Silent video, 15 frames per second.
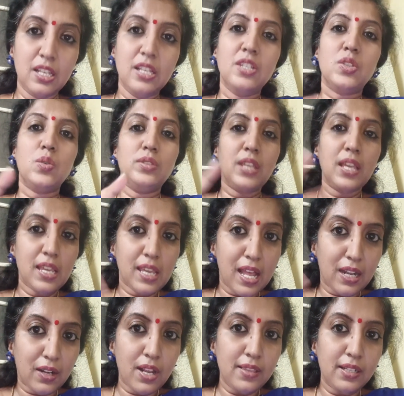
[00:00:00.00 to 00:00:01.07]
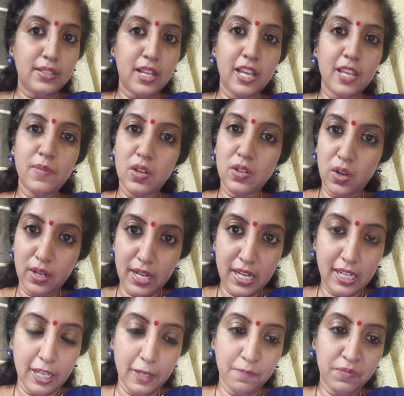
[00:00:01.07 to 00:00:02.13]
So they calculate the time
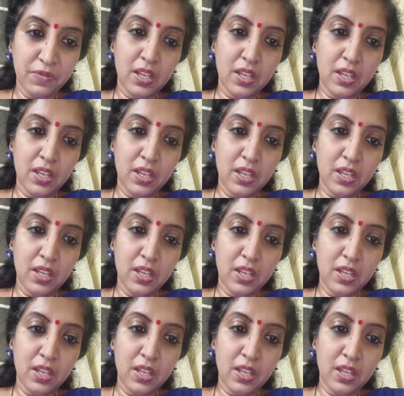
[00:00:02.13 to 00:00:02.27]
accordingly.